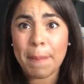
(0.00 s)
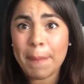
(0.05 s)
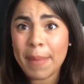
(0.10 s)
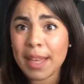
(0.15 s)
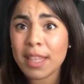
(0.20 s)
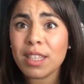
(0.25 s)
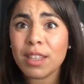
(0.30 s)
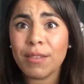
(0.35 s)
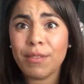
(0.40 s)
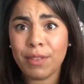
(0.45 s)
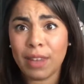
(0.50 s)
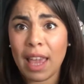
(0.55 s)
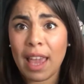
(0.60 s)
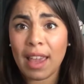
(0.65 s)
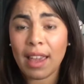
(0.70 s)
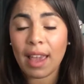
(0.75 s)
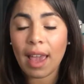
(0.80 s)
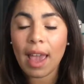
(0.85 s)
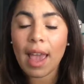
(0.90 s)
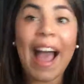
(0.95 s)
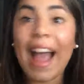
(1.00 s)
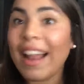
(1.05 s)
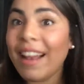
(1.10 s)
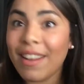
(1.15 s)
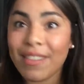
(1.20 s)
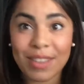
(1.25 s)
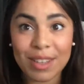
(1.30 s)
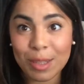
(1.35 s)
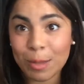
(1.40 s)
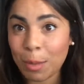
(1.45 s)
a piece of cake. I
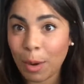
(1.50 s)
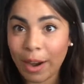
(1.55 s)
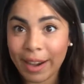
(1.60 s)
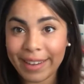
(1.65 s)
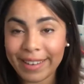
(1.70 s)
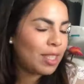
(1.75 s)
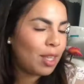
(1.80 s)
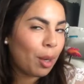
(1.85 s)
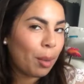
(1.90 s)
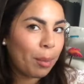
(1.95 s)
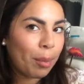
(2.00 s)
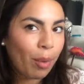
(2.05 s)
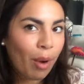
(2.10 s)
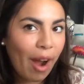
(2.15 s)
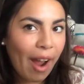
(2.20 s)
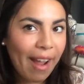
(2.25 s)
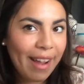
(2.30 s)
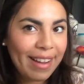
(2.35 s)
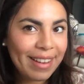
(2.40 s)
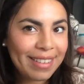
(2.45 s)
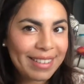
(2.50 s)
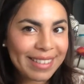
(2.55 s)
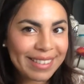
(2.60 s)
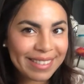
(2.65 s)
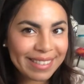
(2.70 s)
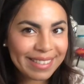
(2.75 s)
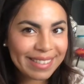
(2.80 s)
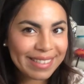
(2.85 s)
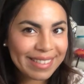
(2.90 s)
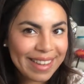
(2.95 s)
love this part. Dear bride,
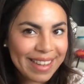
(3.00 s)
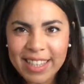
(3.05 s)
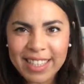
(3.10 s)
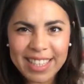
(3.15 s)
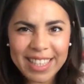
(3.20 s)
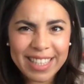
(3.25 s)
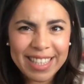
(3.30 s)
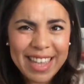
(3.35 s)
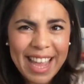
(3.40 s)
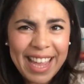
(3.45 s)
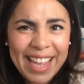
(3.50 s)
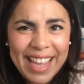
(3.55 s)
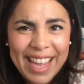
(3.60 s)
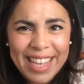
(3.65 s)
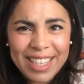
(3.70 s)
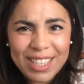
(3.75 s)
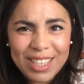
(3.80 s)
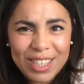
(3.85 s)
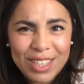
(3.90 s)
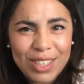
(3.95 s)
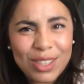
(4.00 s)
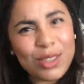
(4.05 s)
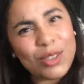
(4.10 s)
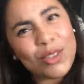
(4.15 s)
say yes to the